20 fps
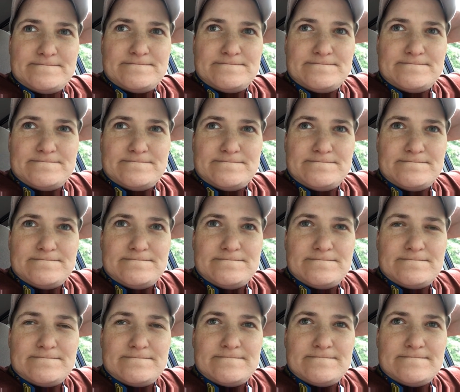
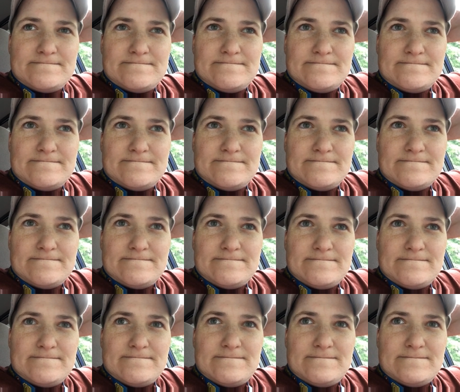
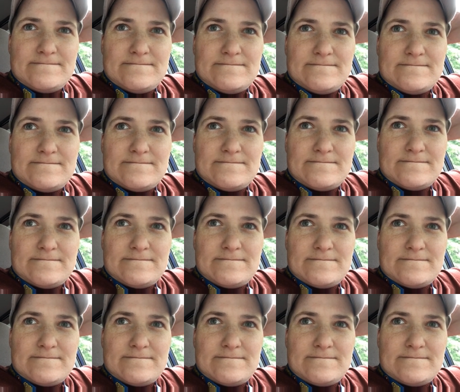Nothing is said.